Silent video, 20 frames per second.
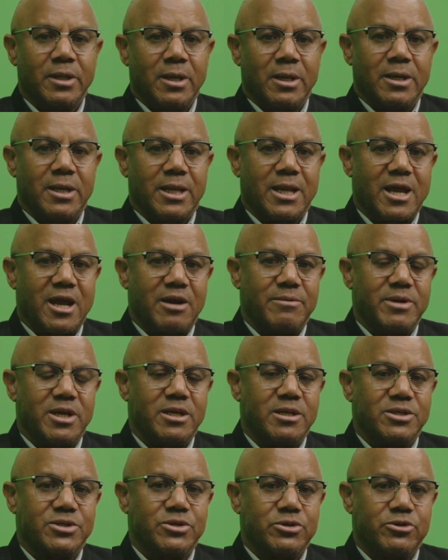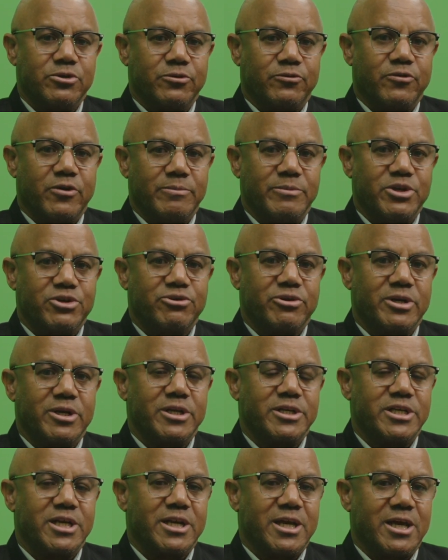The Caribbean Institute for
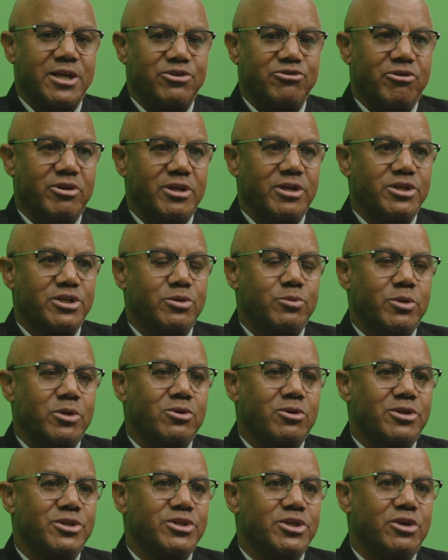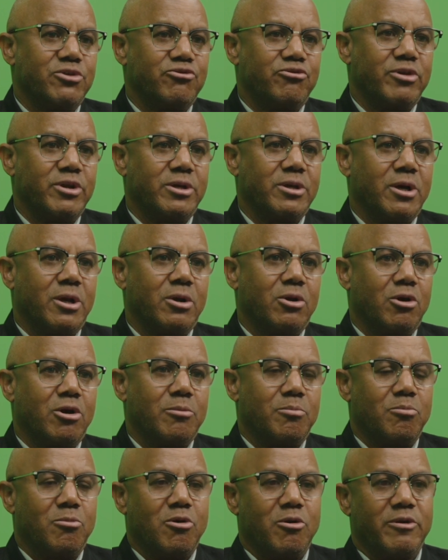Meteorology and Hydrology would concentrate a
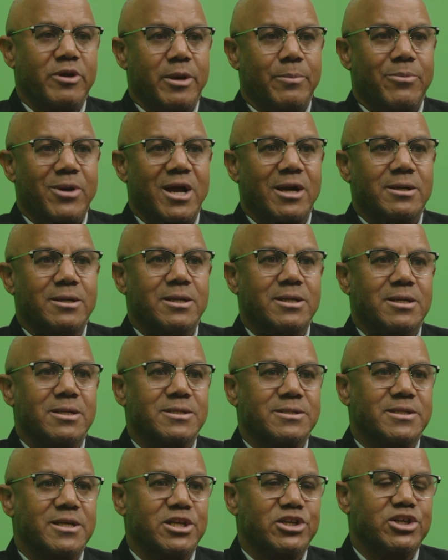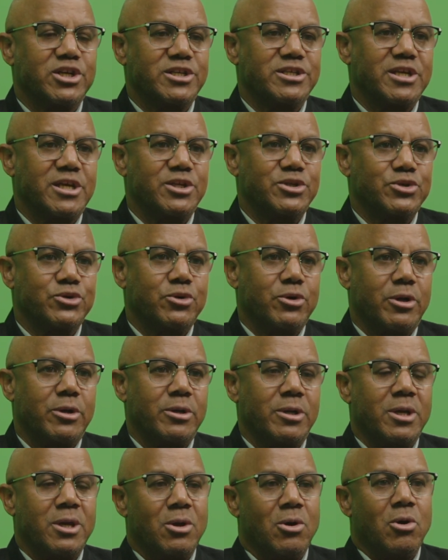lot more their practical sessions and so
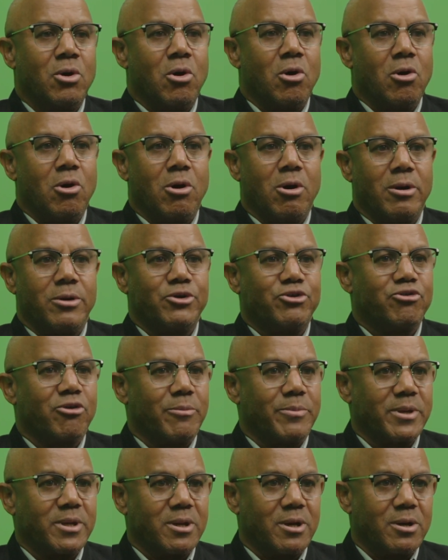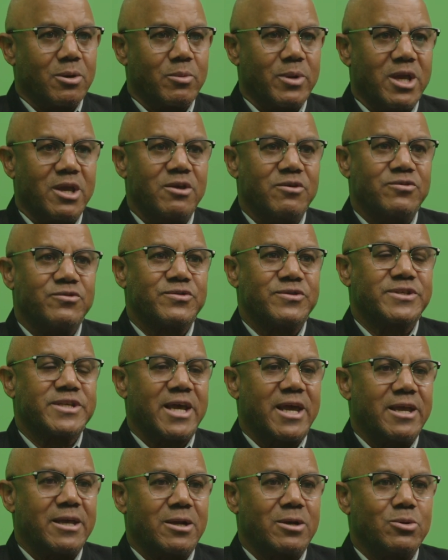on tropical waves,
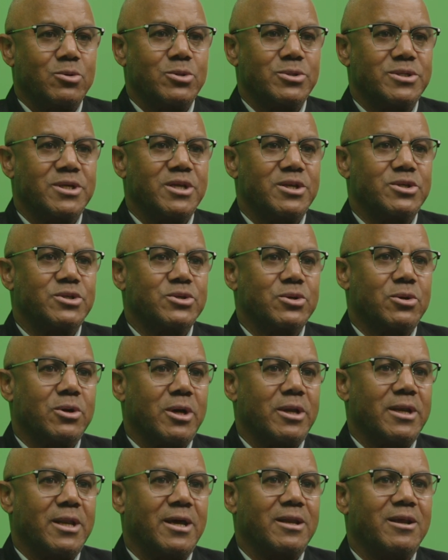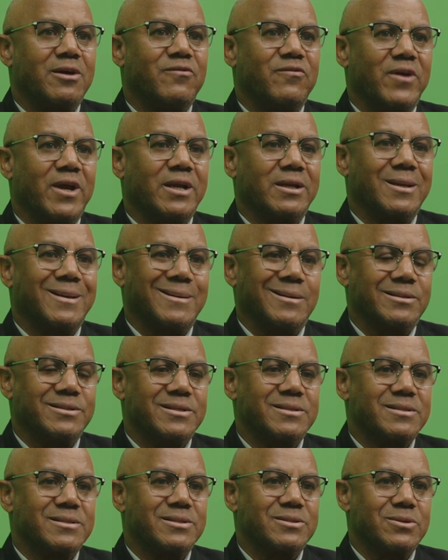cyclones, and so on that affect us.
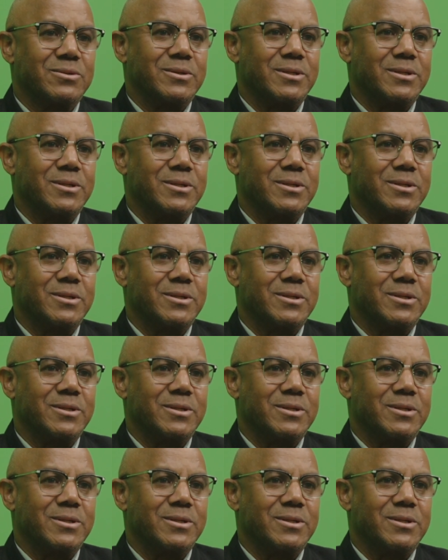So